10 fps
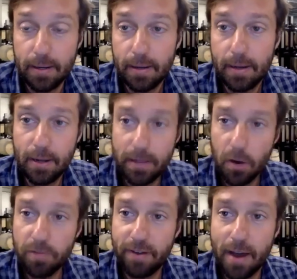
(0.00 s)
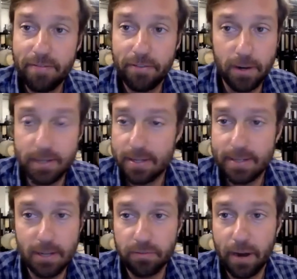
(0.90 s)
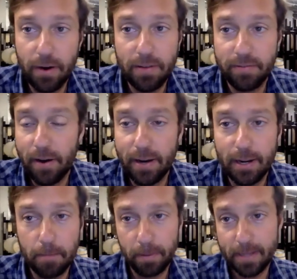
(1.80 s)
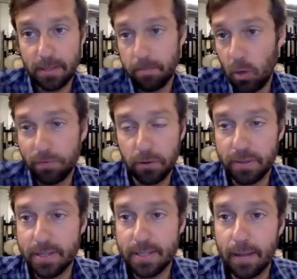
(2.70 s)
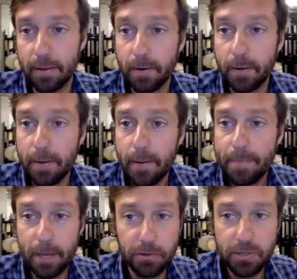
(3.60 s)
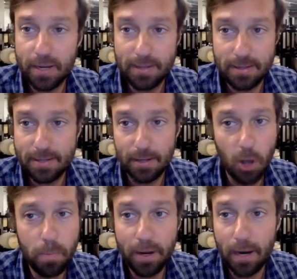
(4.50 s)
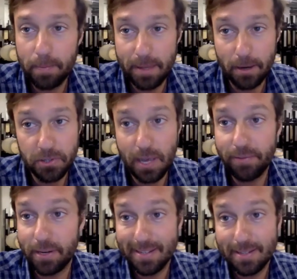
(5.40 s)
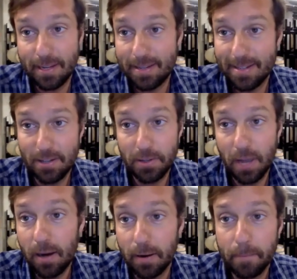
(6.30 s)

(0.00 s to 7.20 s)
You know, the 05 for us is still very, very complex and beautiful in the cellar. The 06 is still opening up. The 07 is still young.